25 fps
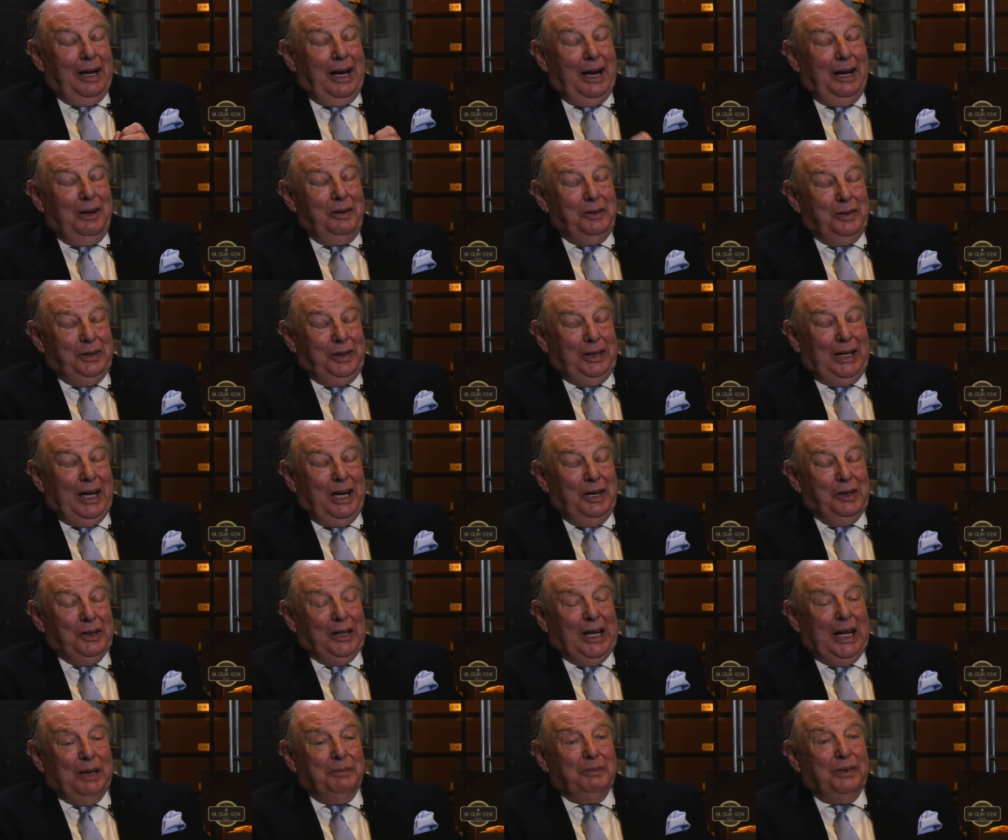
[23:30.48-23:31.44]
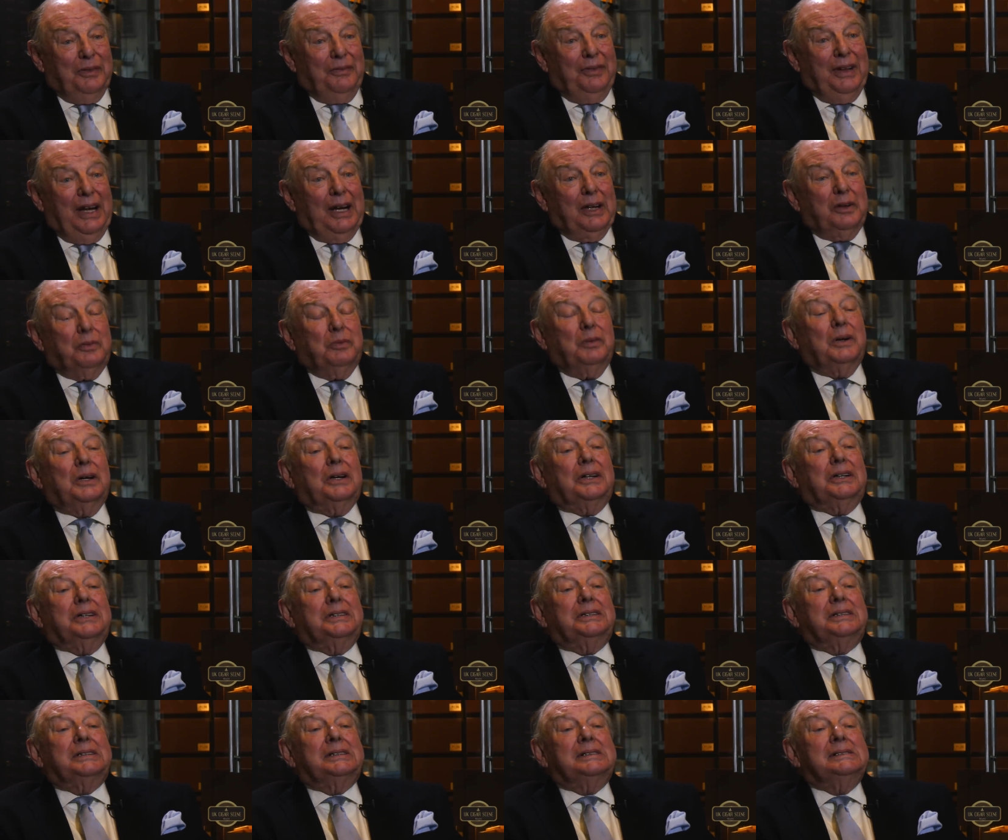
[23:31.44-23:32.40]
out, the outcome of that
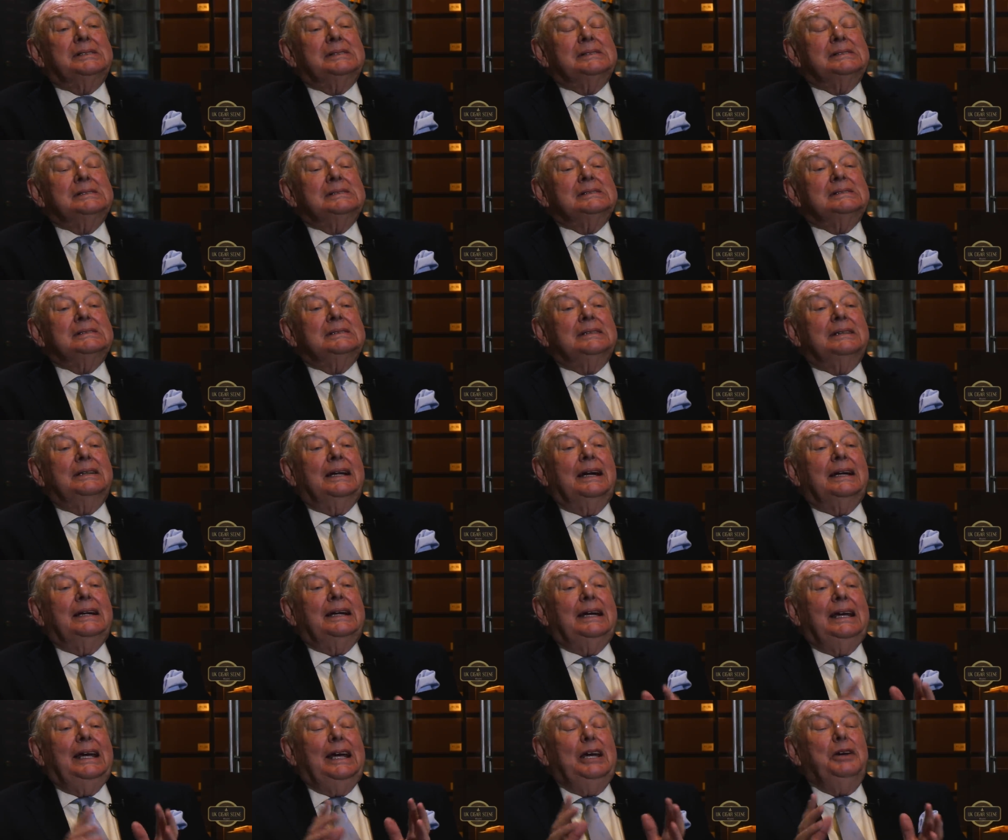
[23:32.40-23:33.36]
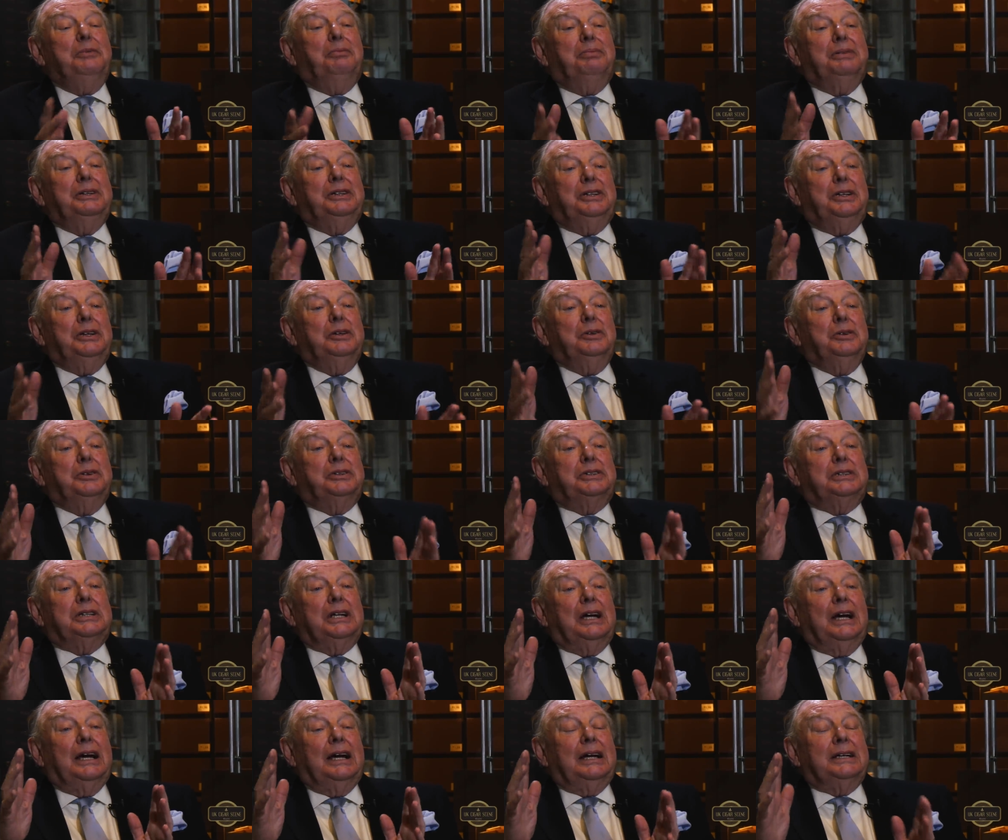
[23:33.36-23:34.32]
was that he
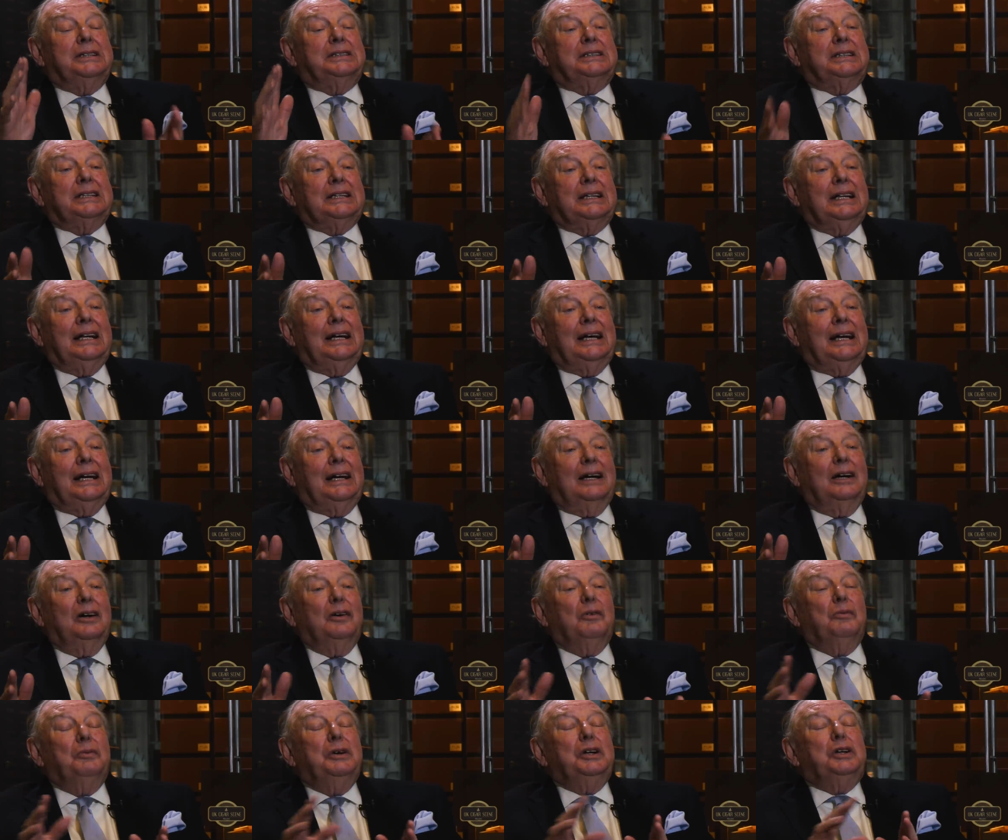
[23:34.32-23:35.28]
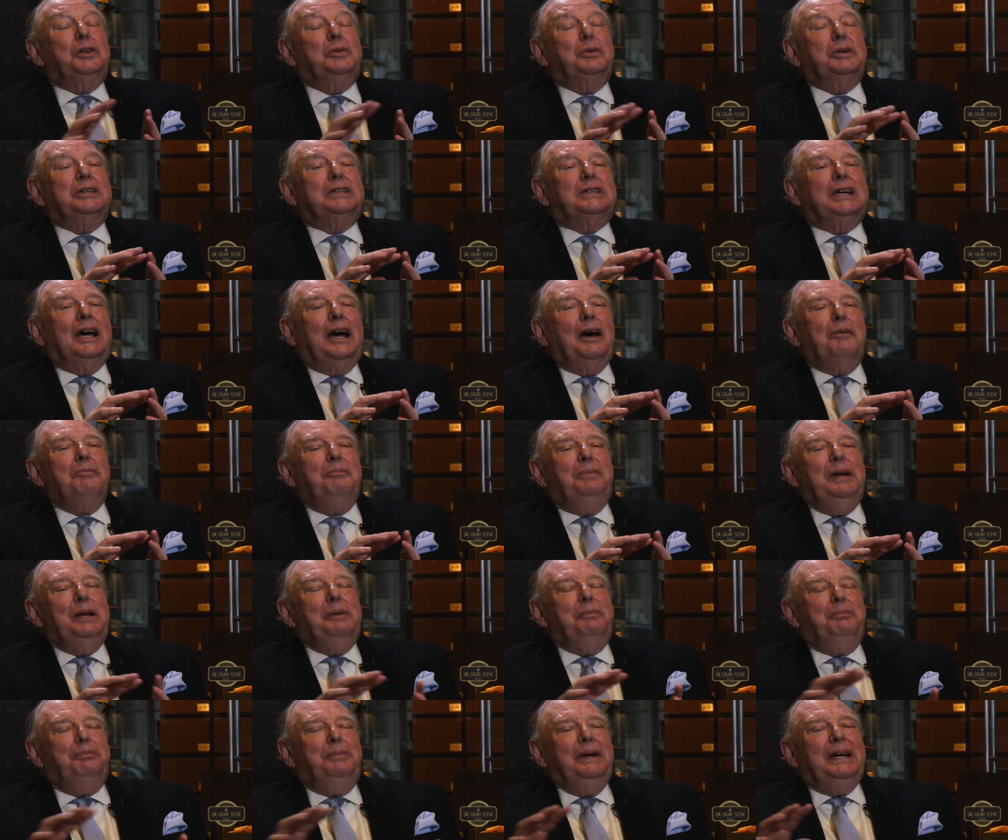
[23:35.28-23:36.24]
produced a cigar which was a
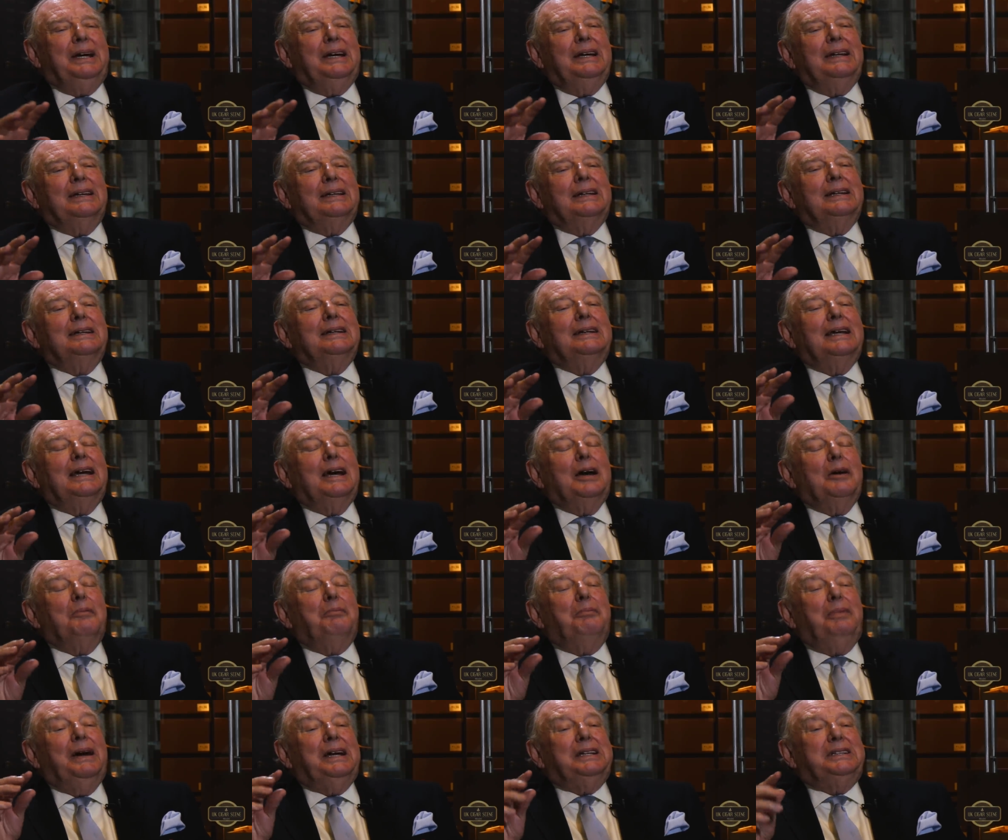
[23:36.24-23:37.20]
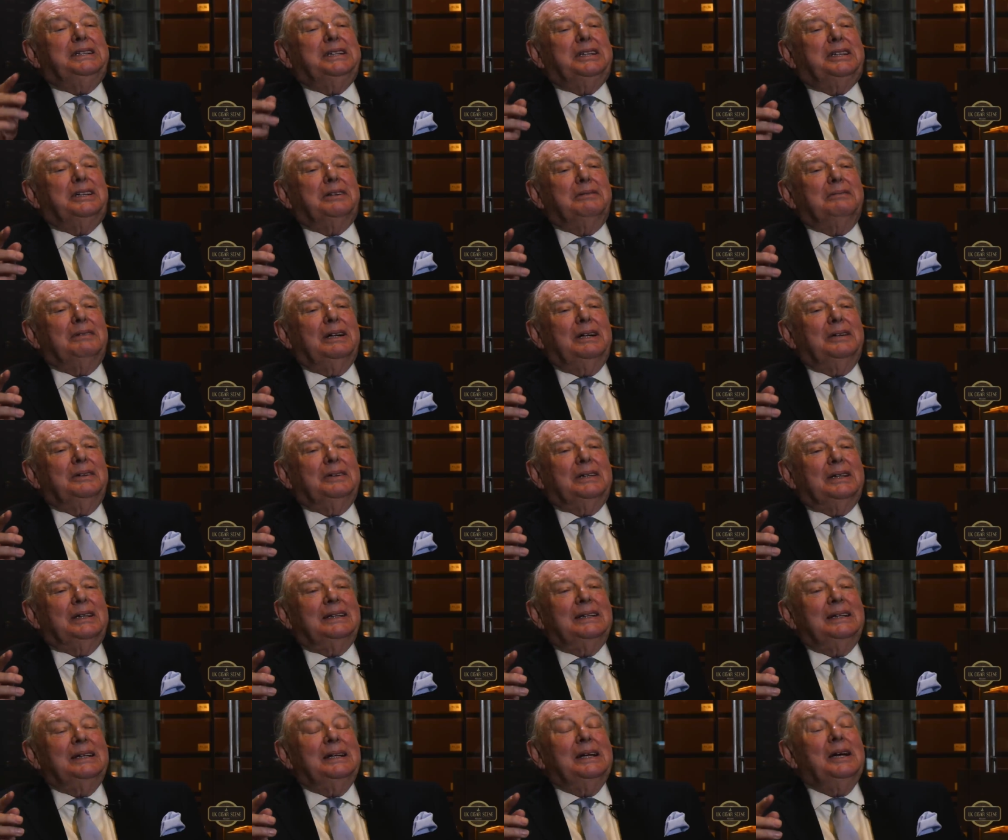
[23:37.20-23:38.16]
bit bigger than a petit
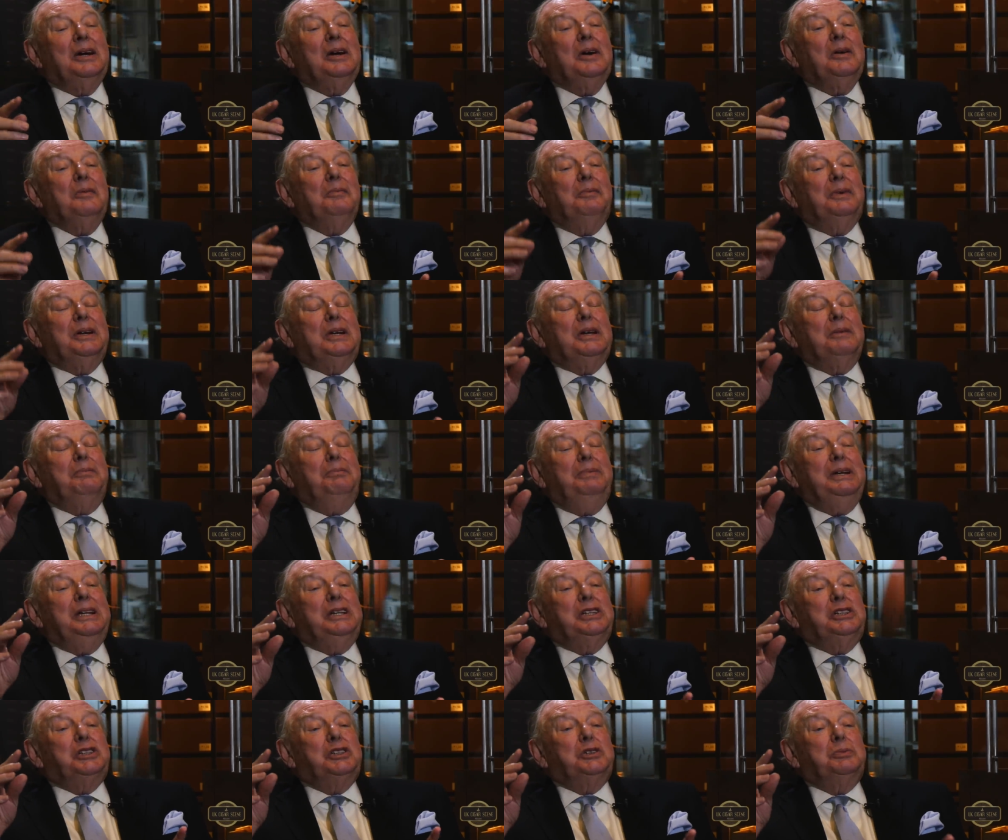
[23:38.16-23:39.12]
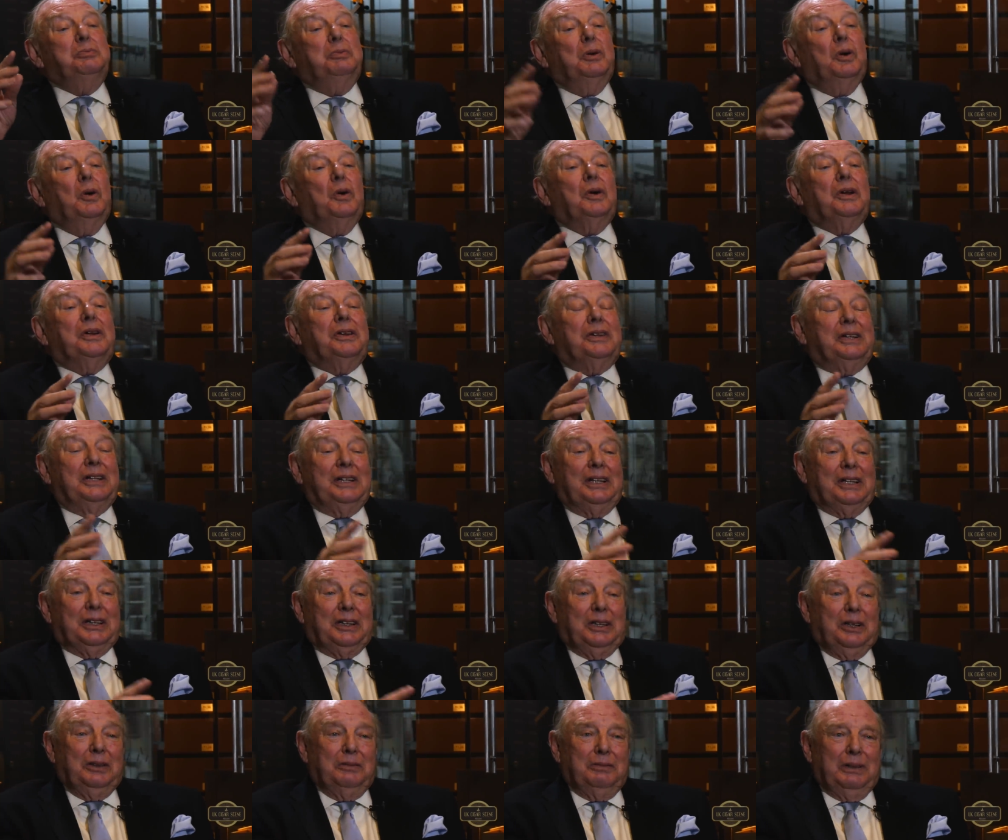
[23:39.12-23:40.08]
corona, but a bit smaller than
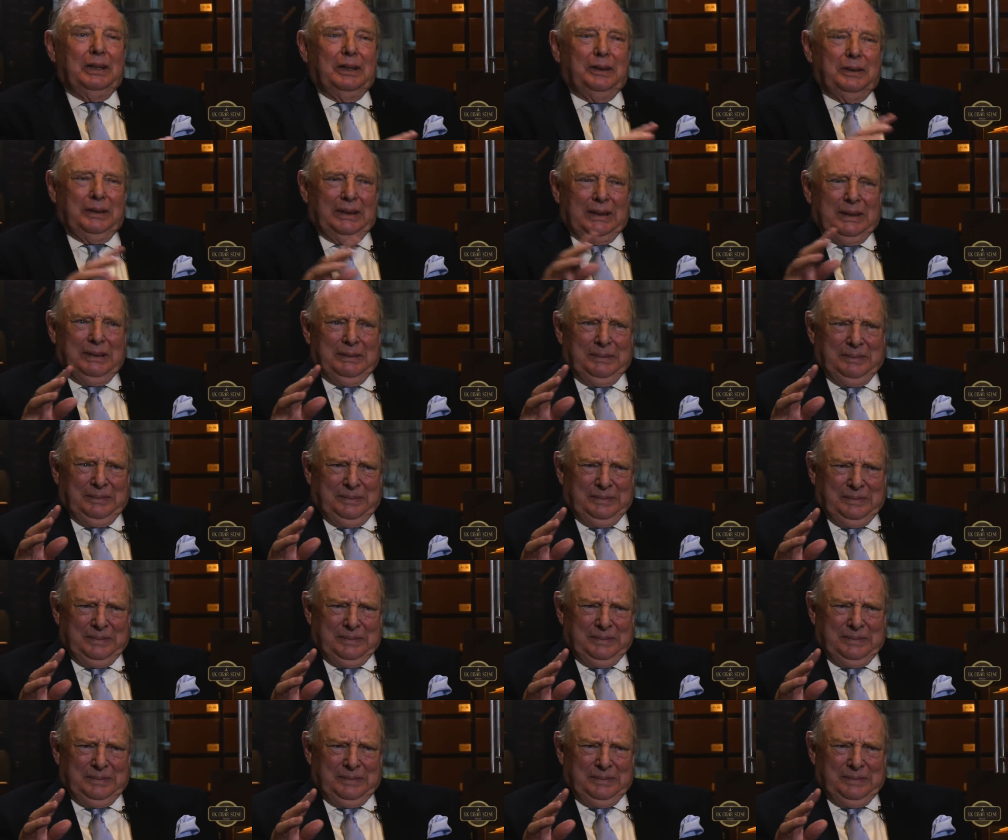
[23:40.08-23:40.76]
a corona.